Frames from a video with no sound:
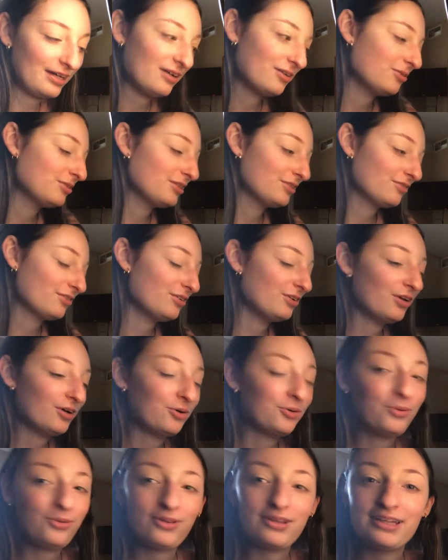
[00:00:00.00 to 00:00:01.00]
I don't even
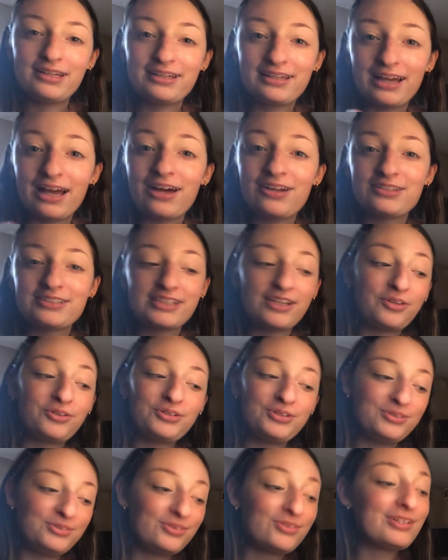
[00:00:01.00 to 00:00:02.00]
know, like, how to tell
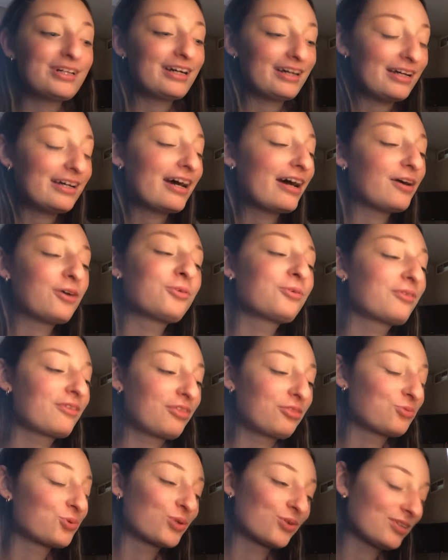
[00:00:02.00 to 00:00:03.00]
you how
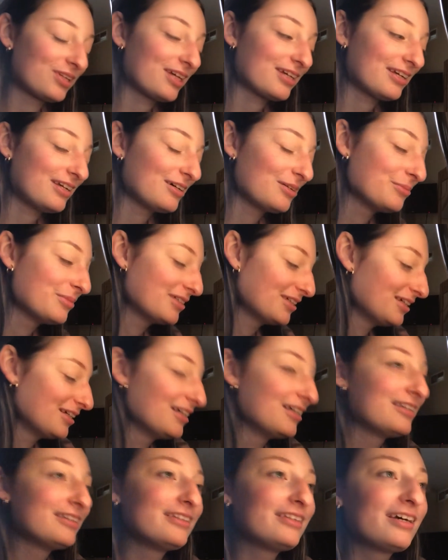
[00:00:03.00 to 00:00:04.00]
thrilled I am
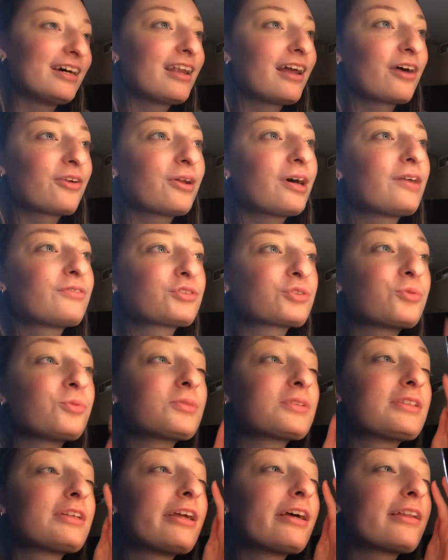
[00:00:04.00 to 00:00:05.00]
that I don't have
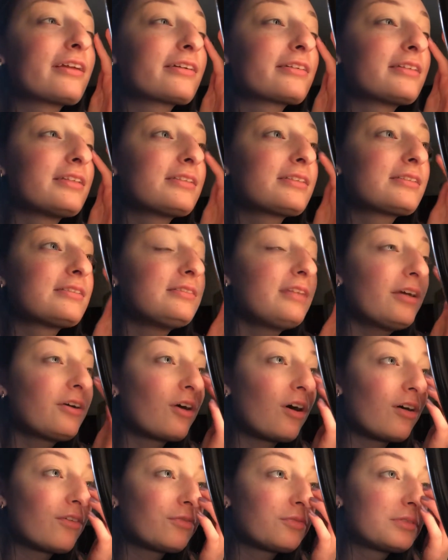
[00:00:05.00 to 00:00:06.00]
school today. Like, this day
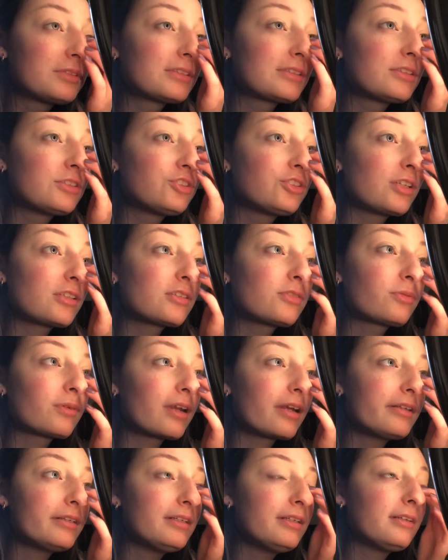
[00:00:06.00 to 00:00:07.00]
off was just what
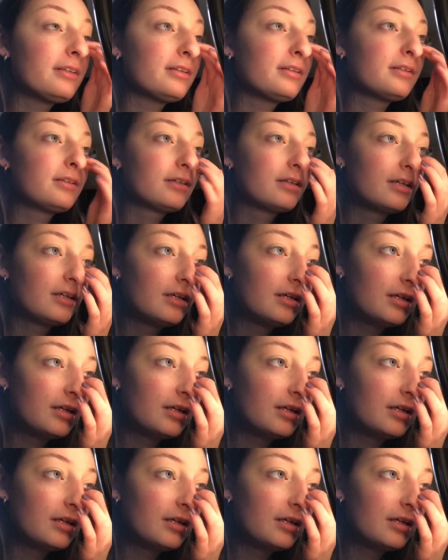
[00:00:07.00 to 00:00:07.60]
I needed.